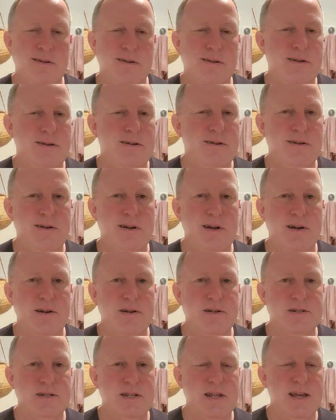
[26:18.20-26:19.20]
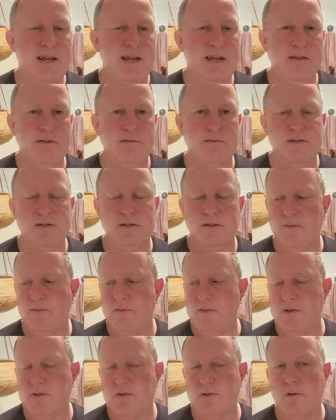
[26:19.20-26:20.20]
who knows there? There was an
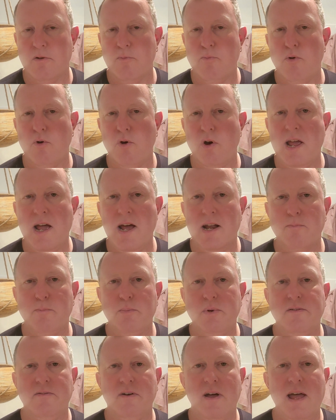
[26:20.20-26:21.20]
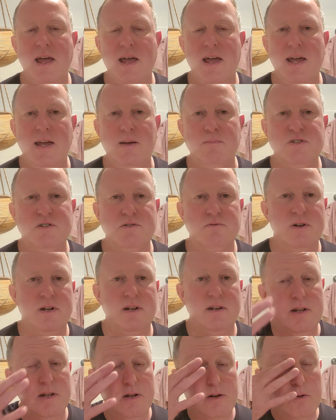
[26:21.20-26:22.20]
official report he had a bit of a
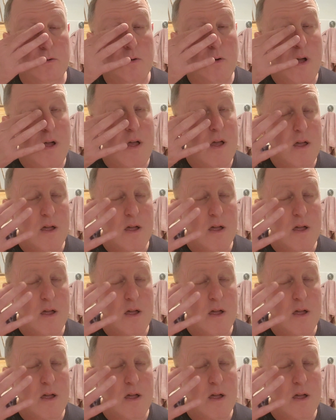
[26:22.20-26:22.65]
hamstring niggle.